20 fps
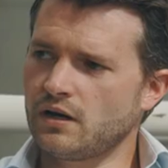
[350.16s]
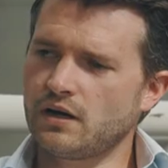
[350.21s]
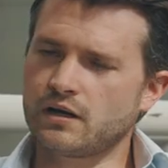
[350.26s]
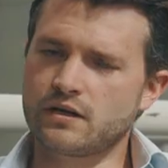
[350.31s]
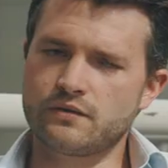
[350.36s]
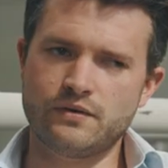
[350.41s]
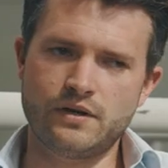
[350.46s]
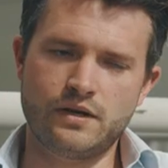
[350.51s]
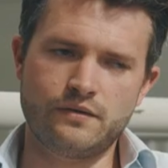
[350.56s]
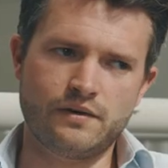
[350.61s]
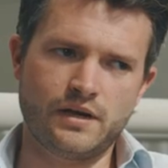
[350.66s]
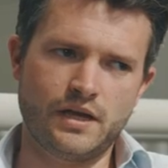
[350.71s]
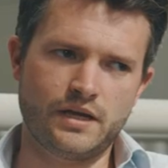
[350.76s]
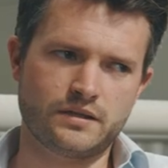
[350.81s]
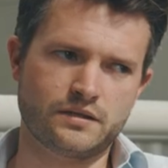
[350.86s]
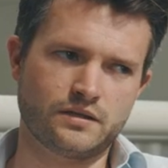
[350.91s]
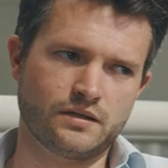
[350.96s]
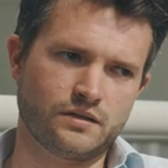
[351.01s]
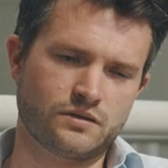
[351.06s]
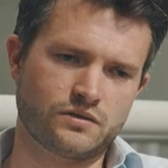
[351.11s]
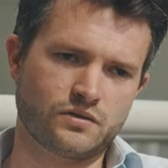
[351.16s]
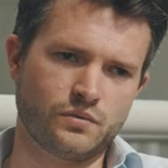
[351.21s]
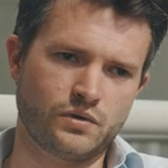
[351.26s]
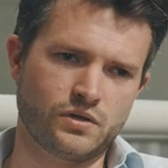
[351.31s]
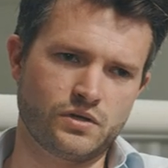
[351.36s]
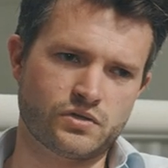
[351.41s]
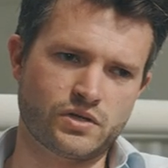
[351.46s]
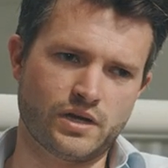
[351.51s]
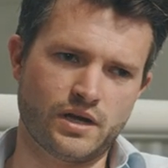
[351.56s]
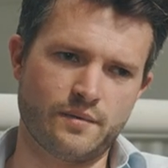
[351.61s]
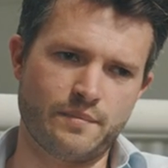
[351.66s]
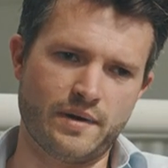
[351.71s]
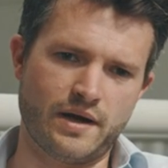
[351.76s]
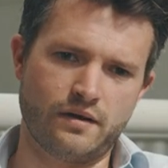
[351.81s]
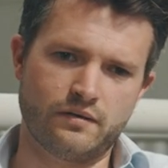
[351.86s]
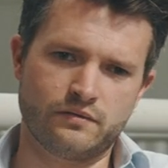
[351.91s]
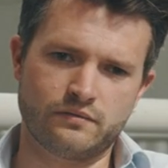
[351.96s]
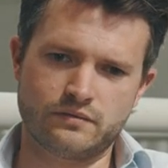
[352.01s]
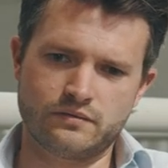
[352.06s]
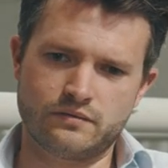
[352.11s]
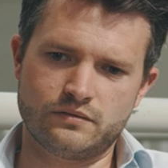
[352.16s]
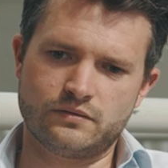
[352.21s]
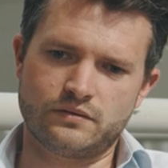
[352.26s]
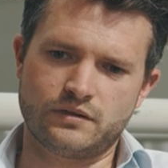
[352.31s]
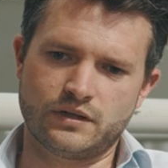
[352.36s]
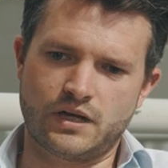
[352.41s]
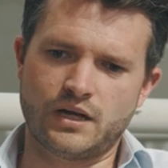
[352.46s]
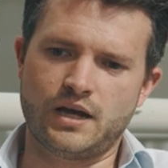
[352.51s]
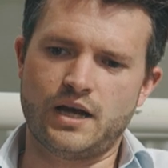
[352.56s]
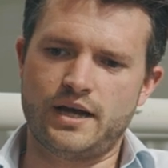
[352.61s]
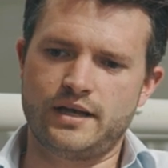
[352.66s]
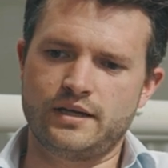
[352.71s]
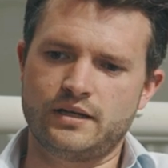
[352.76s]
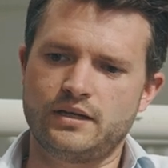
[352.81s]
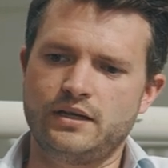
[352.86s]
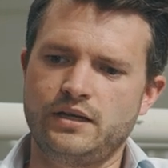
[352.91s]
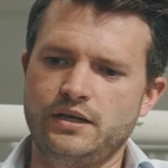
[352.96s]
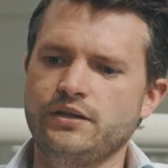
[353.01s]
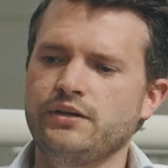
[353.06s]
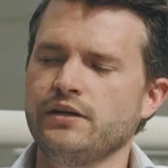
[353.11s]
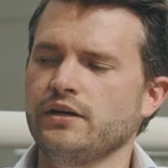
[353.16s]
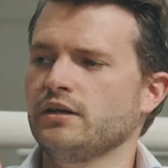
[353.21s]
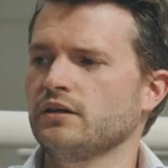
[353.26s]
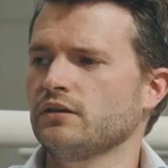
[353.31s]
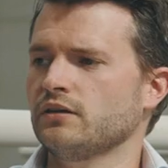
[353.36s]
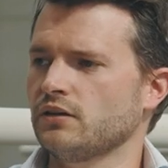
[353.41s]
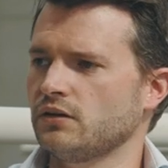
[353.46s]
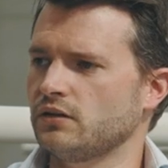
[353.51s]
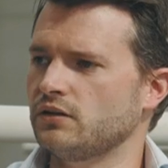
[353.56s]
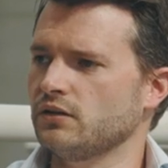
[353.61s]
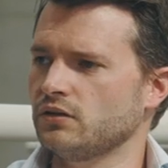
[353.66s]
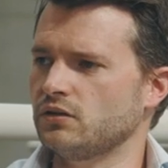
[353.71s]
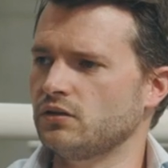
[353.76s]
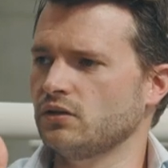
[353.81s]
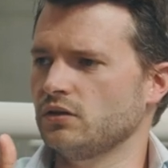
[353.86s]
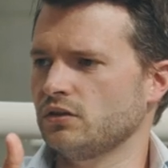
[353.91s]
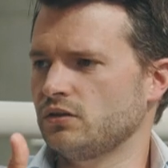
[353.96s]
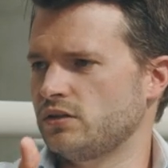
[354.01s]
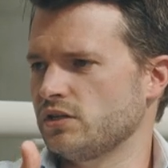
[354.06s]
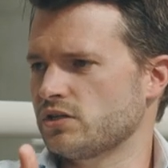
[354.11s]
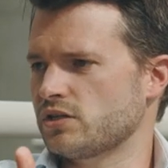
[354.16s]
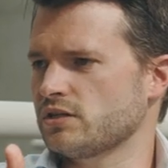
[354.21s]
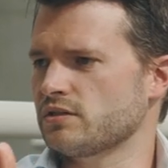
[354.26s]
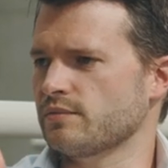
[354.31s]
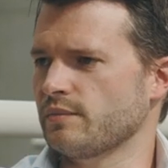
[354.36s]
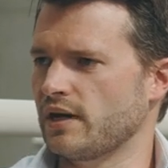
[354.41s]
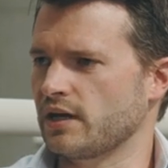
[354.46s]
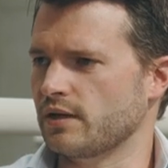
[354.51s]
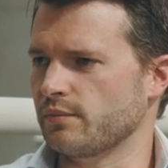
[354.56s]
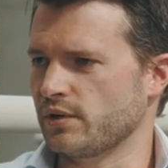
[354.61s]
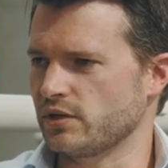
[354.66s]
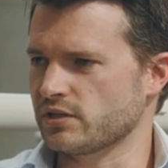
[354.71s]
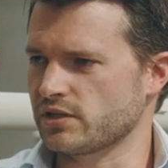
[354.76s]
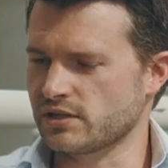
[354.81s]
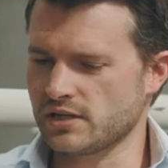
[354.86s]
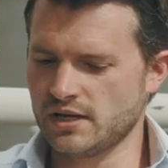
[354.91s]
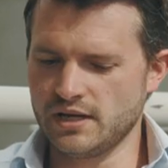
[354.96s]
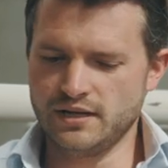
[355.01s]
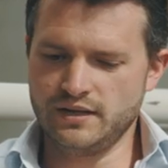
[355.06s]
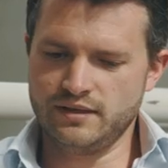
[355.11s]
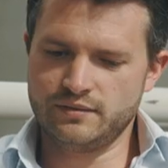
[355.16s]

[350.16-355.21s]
I can really relate to, to what you say about the client leading the, the, the decision-making process.